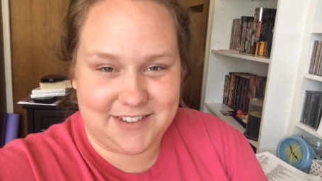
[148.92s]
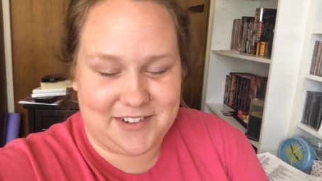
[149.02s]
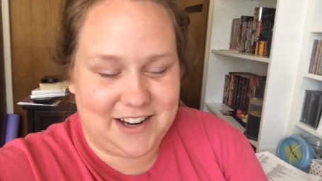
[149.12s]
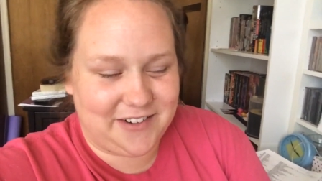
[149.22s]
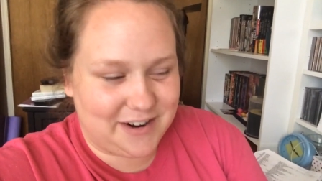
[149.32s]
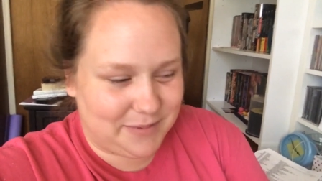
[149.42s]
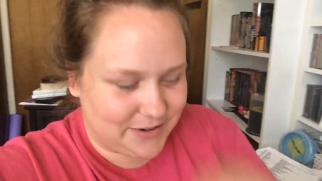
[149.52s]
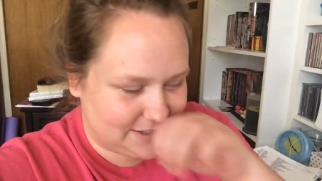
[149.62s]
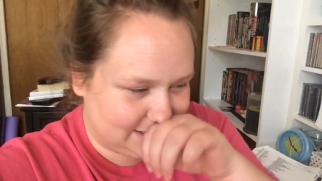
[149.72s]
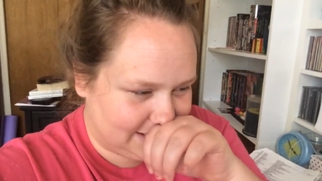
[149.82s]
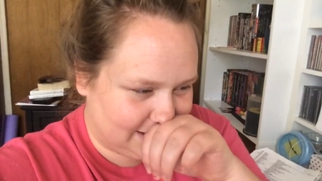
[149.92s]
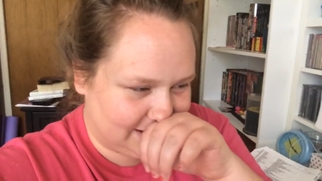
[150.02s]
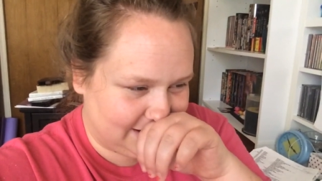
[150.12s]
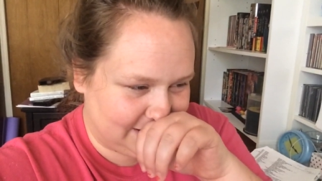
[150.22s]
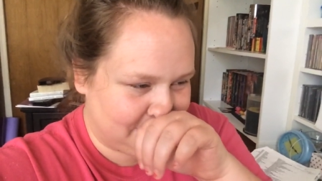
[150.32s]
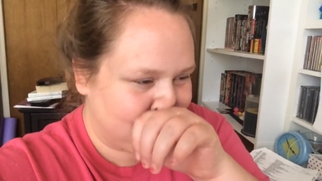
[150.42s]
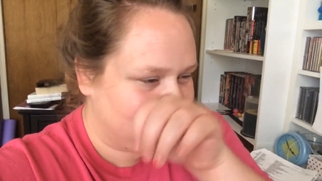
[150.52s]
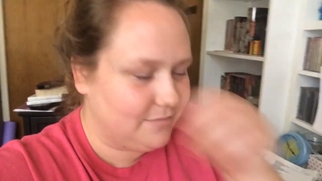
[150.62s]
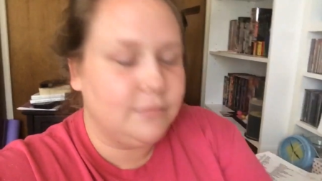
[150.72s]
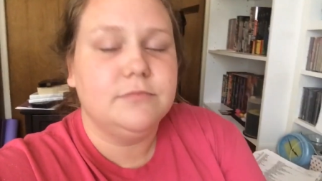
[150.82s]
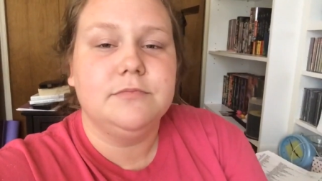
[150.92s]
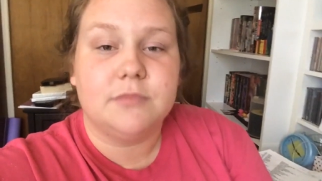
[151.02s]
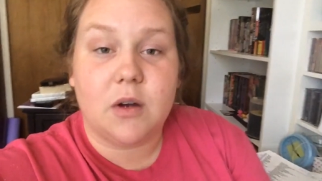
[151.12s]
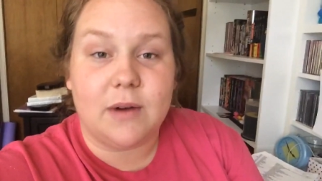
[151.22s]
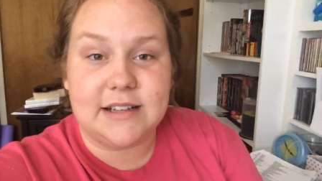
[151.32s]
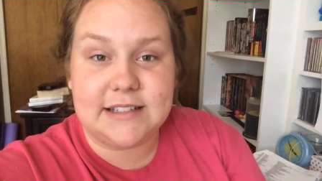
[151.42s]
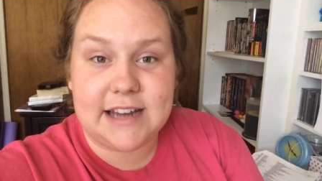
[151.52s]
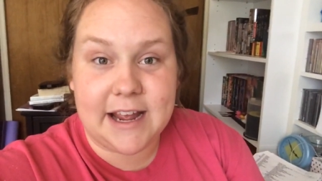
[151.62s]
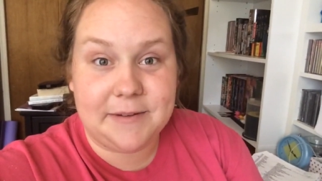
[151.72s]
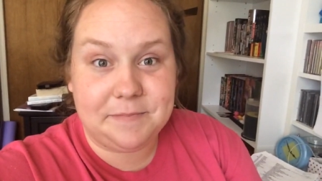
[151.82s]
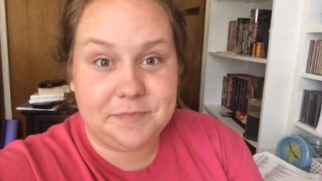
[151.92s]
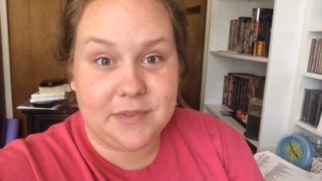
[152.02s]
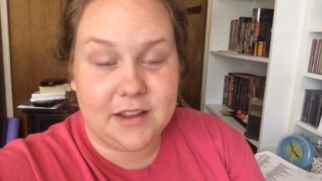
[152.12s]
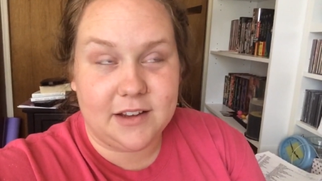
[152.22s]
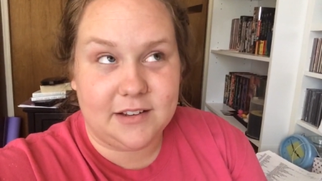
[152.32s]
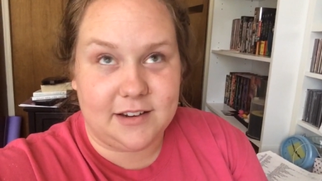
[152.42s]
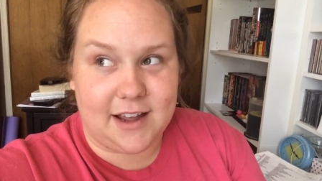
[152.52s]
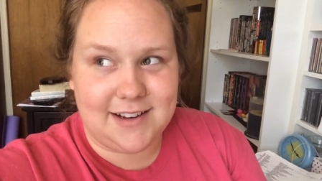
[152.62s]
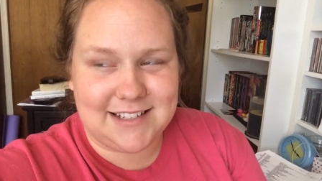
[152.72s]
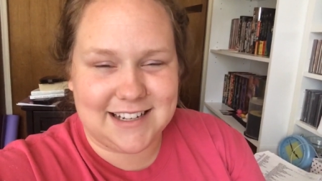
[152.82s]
the video I posted on Wednesday night